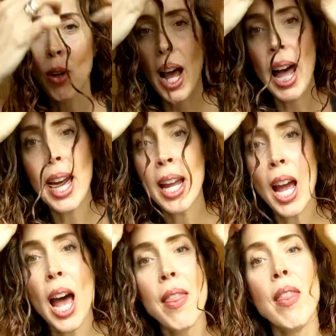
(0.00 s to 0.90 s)

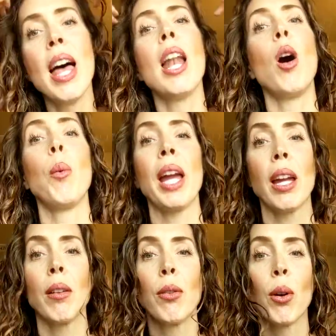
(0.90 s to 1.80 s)
dry, and then I'll
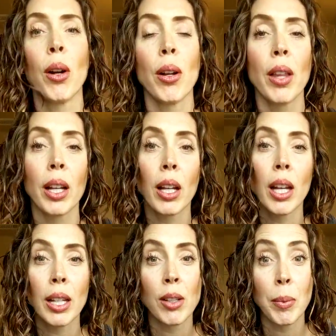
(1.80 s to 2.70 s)
wait for
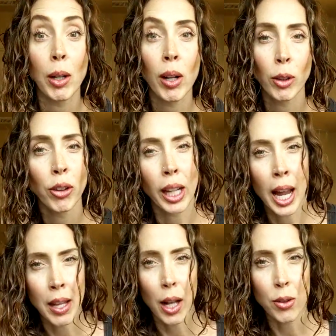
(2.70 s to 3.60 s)
it to be
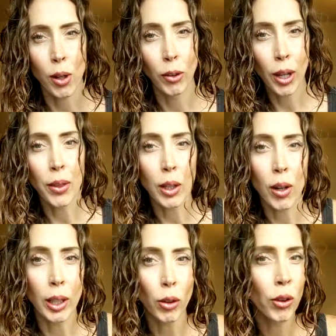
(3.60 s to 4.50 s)
crunchy, and then I'll scrunch out the
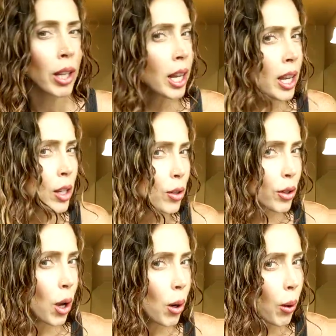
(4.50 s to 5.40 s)
crunch.
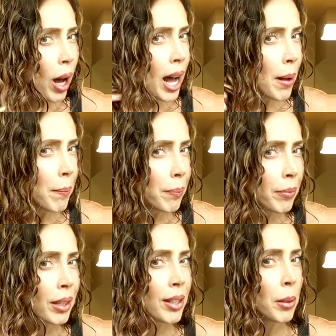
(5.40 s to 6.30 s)
So
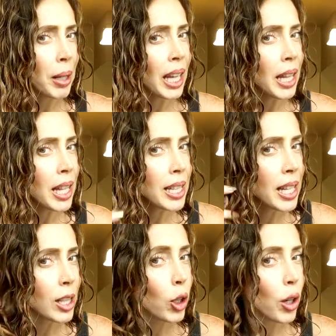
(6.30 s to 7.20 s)
to me,
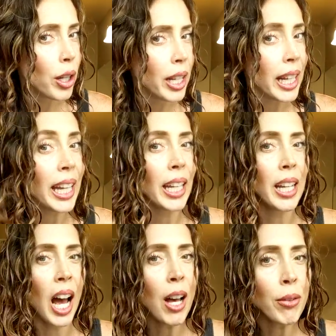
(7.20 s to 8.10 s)
this is good
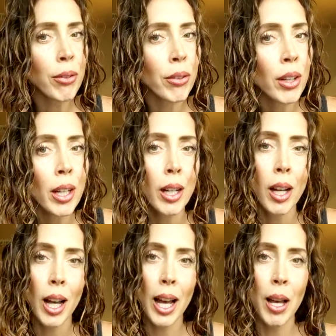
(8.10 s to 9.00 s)
enough.
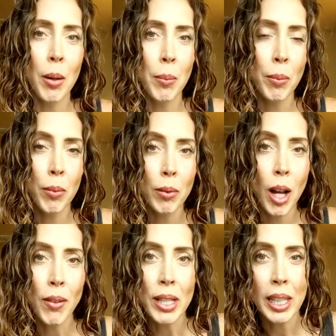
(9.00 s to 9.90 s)

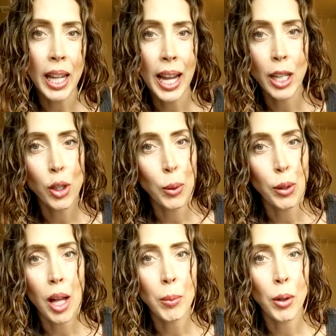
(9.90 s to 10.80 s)
Obviously I could do a
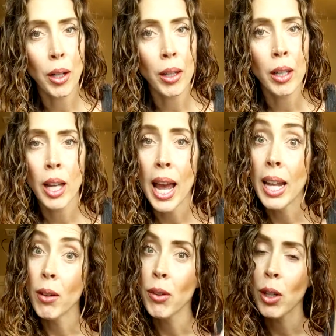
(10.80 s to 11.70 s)
lot more,
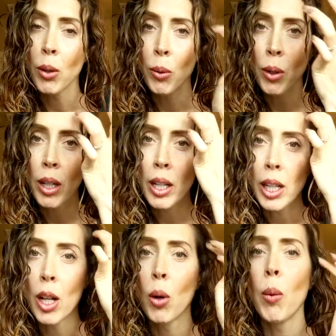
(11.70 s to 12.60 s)
and if you
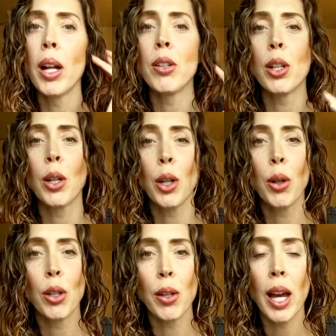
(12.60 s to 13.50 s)
want to,
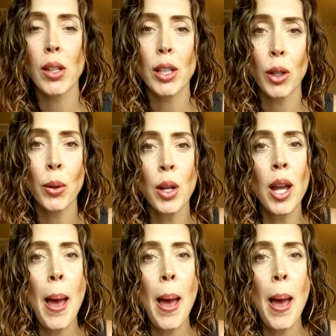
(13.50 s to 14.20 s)
you could do that too.